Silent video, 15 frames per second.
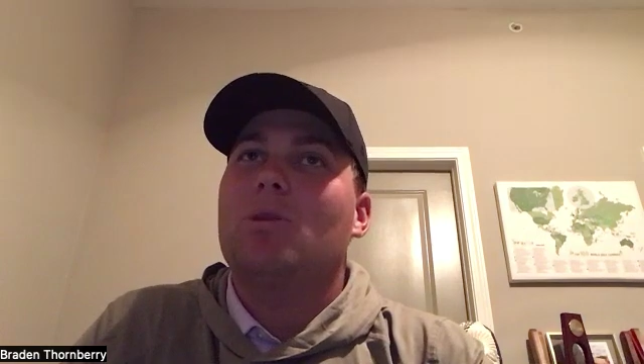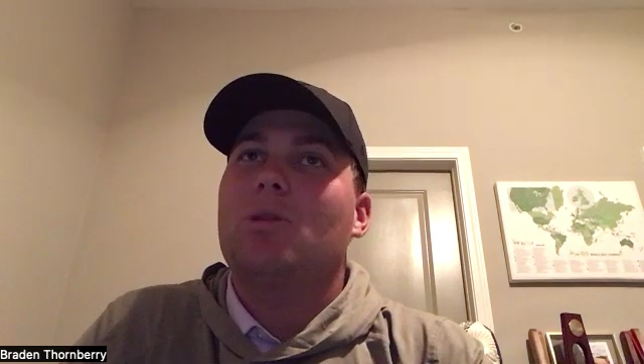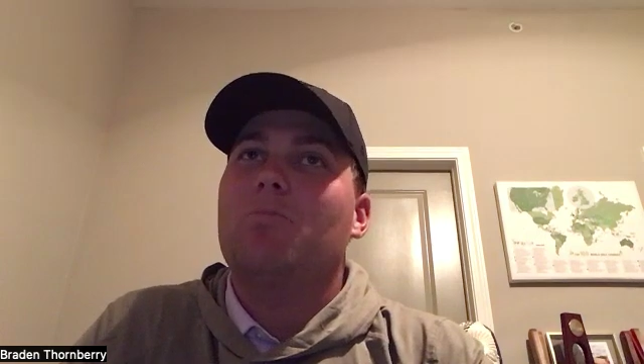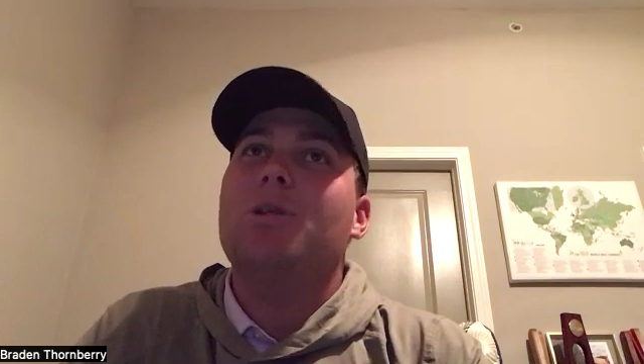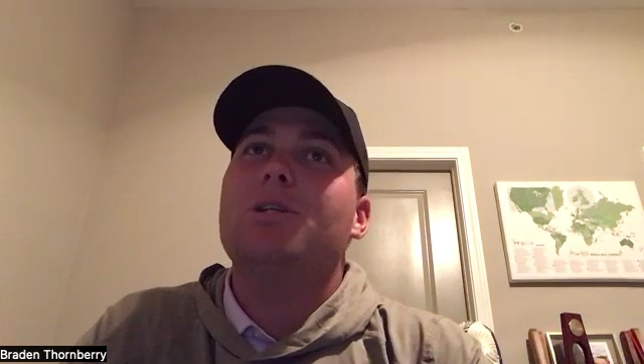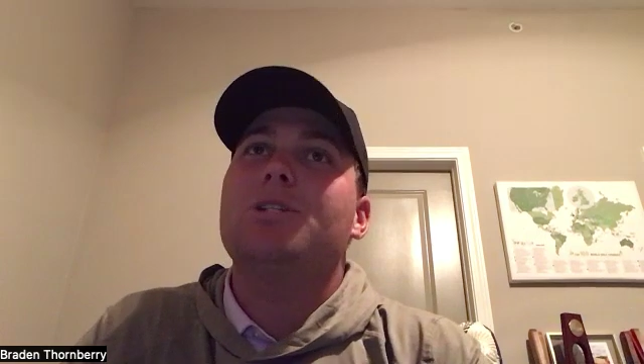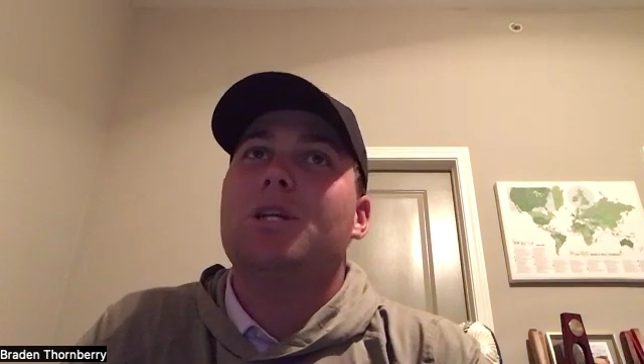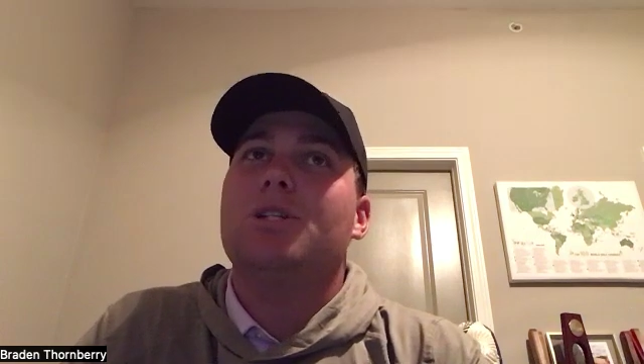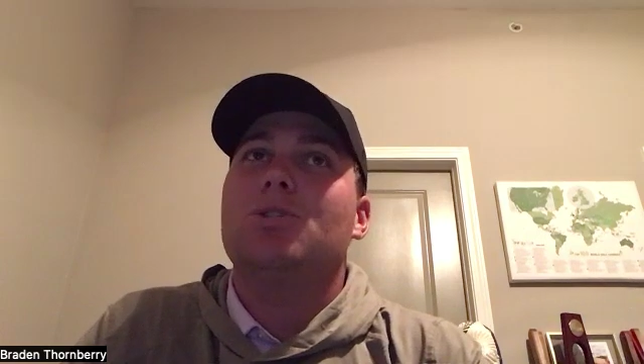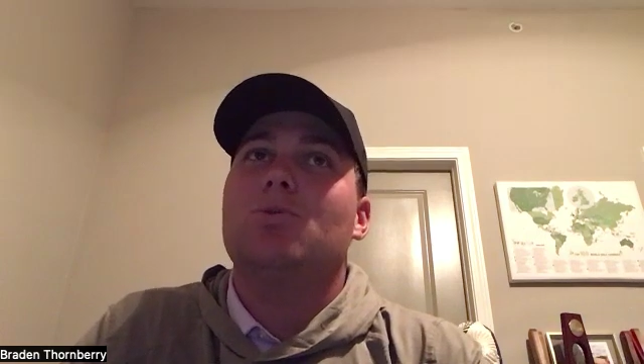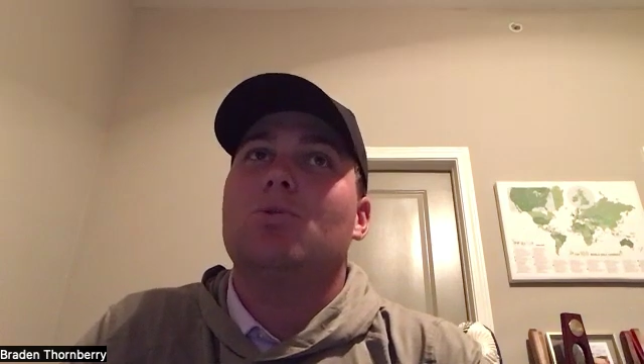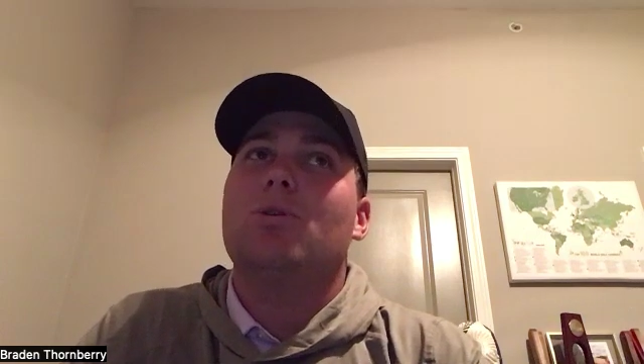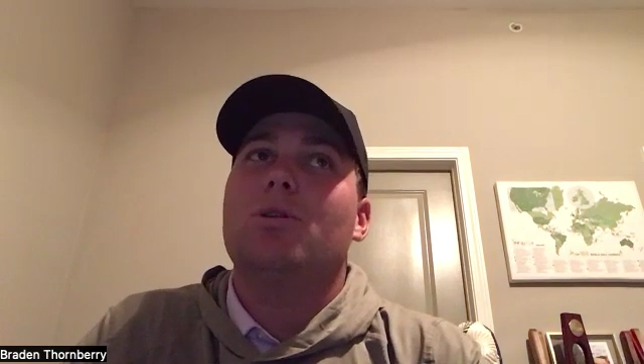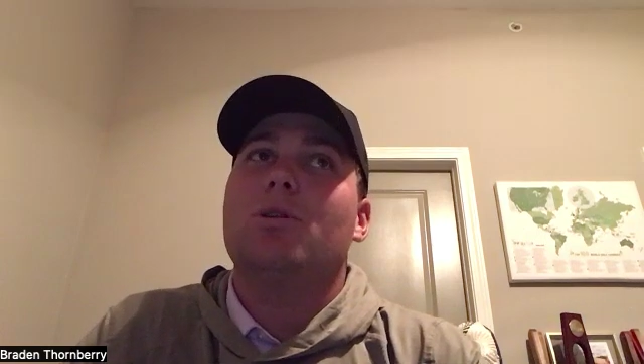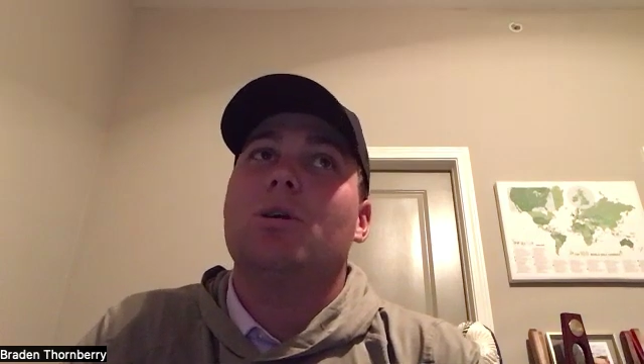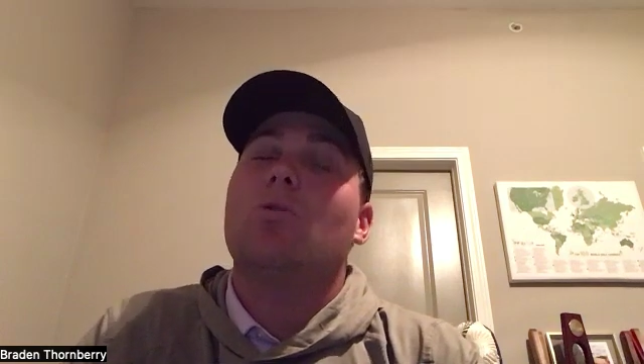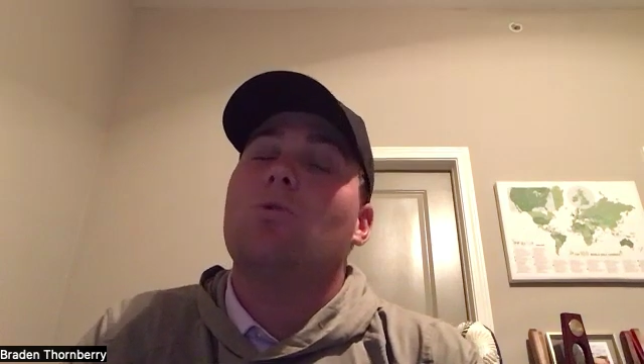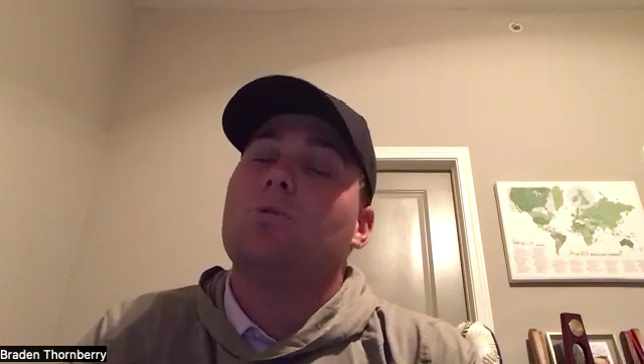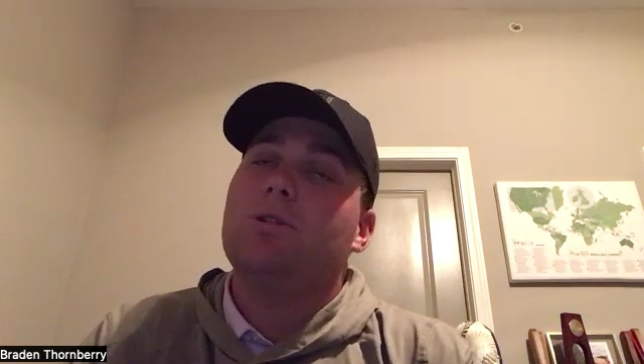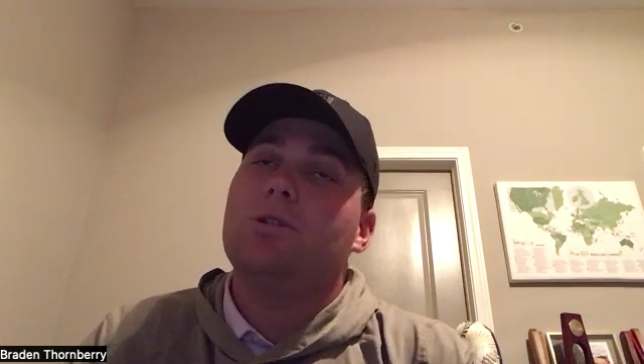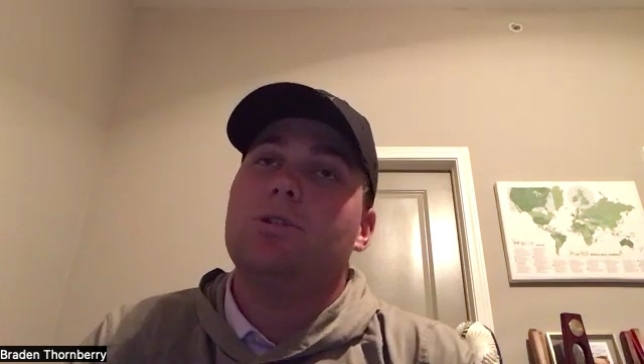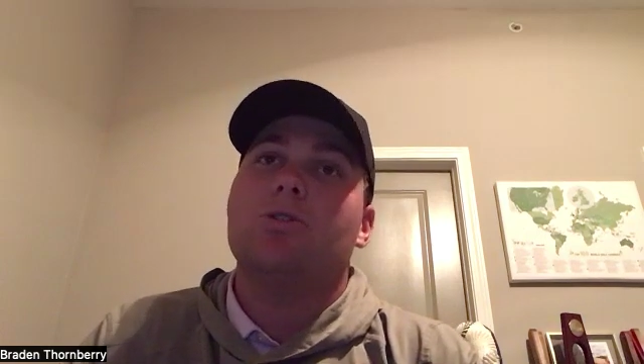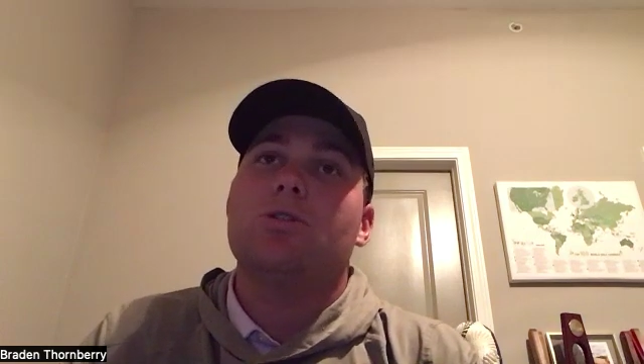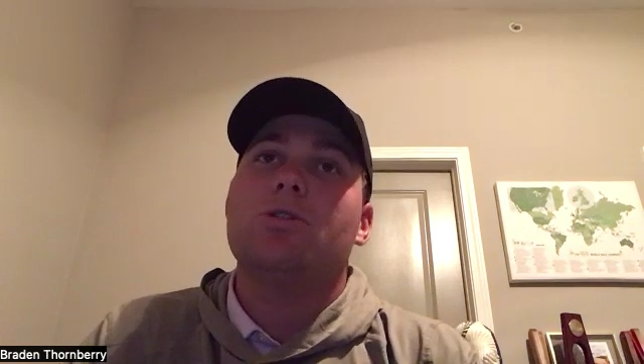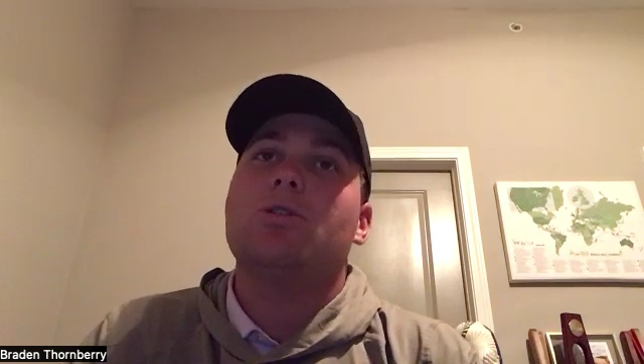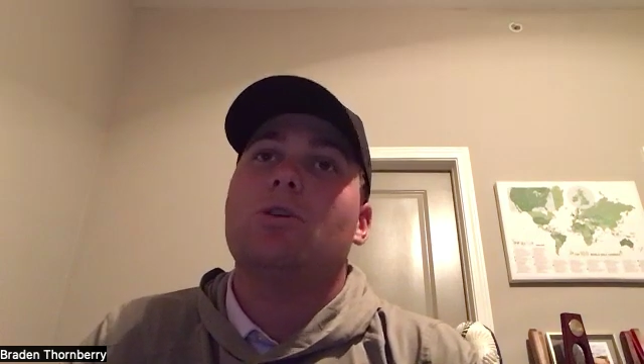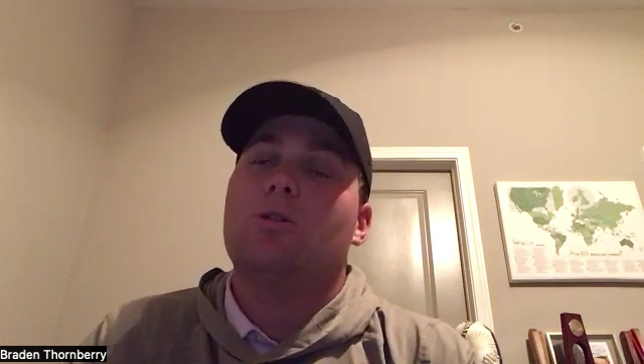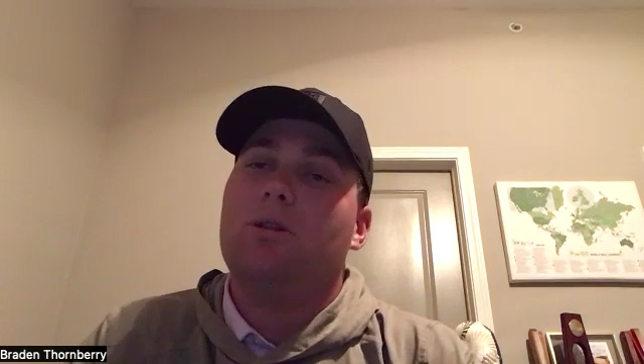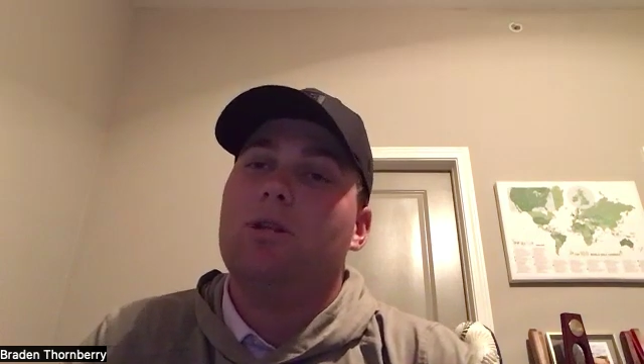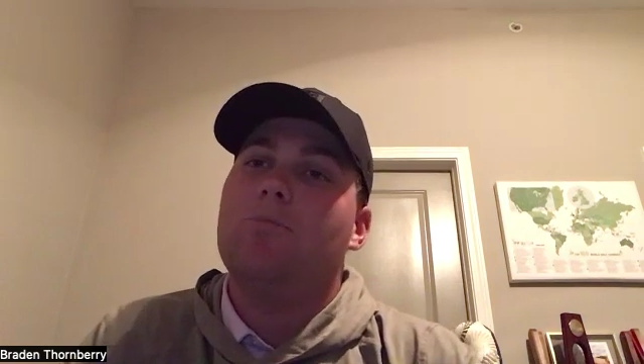PGA Tour, the courses are
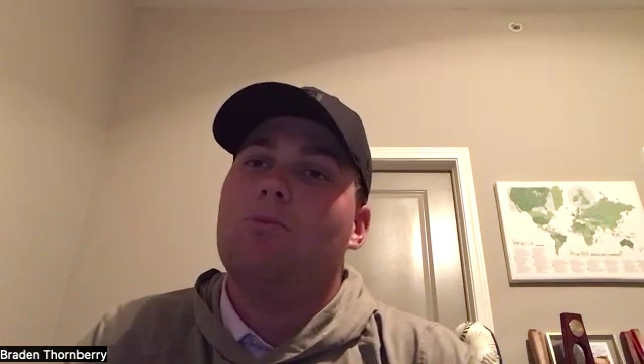certainly